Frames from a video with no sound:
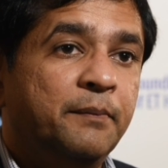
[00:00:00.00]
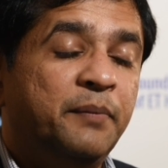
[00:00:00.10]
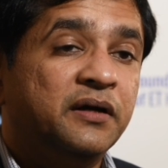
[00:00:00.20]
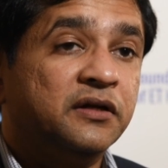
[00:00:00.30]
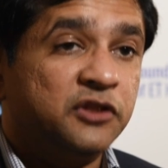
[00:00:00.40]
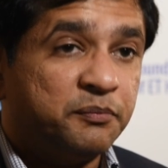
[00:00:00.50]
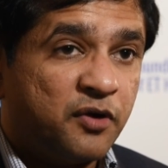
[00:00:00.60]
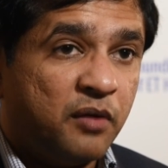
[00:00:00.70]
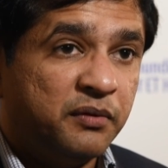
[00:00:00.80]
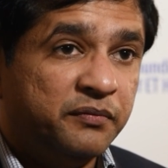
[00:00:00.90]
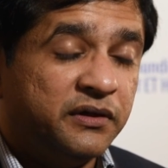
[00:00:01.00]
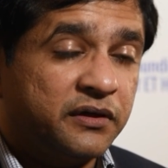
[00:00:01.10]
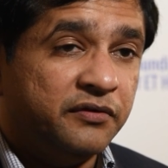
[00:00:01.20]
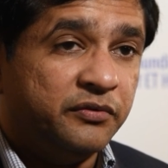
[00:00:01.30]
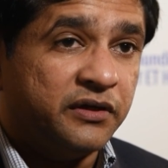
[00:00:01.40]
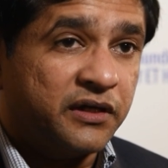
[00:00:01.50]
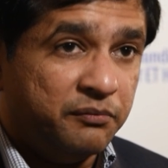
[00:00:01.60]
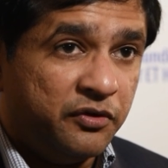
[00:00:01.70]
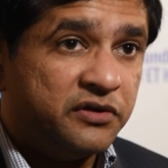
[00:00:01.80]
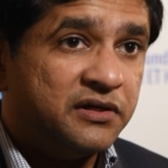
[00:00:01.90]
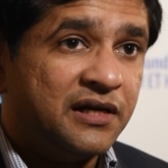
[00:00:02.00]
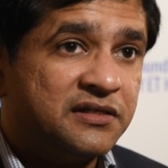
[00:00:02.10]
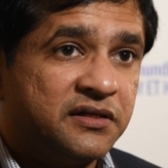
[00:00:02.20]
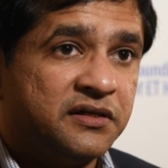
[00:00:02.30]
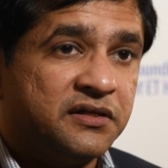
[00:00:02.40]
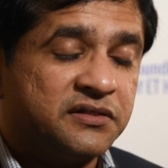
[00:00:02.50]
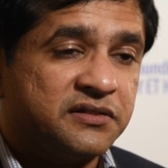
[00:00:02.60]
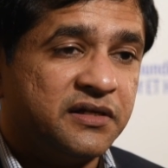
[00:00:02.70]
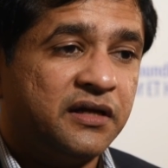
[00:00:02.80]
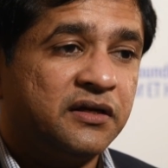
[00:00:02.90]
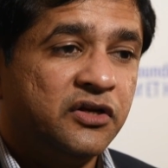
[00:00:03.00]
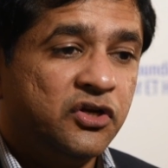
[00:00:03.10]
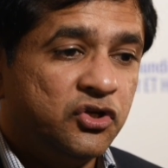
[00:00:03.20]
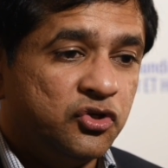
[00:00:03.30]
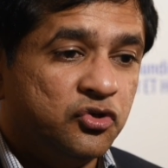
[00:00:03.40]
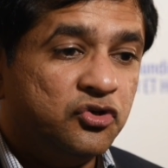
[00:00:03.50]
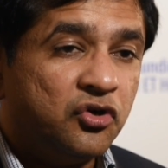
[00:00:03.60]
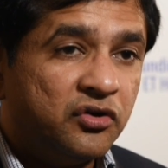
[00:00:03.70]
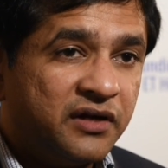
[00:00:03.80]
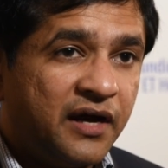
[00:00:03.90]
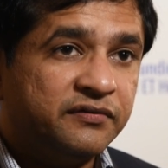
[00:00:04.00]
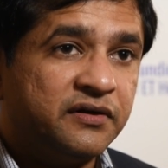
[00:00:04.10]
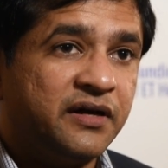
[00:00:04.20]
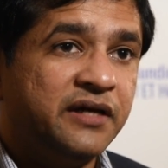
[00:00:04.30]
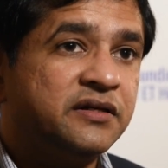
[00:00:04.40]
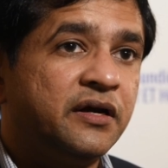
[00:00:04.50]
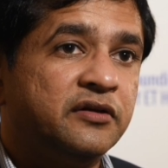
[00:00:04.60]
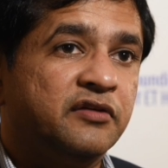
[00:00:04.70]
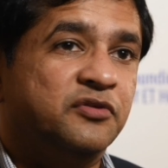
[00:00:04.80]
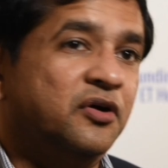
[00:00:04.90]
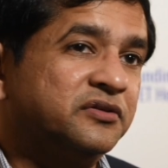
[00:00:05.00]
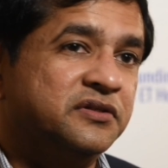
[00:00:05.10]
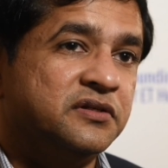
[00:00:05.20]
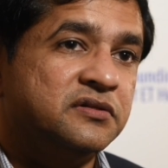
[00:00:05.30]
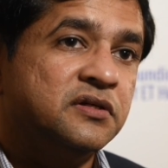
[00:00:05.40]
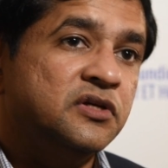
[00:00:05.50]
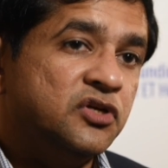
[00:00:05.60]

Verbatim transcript: But the problem the, with the community health centers is that you don't have the right kind of doctors.